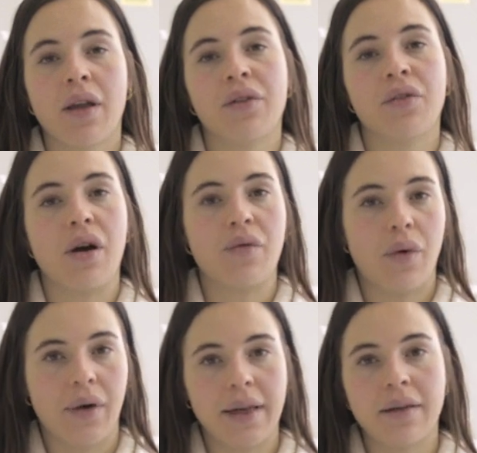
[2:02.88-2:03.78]
to
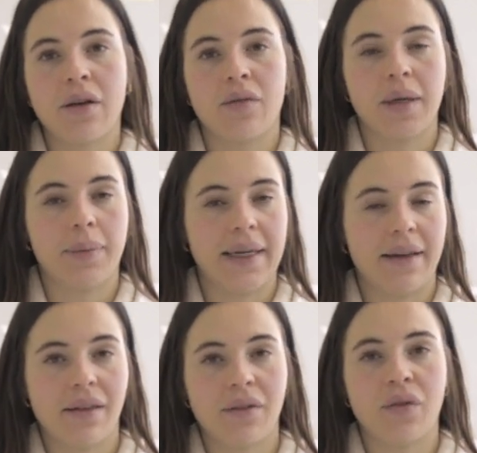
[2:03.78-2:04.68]
avoid
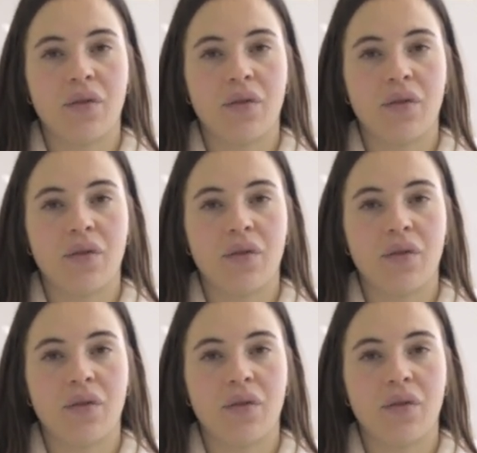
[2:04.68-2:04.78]
repeated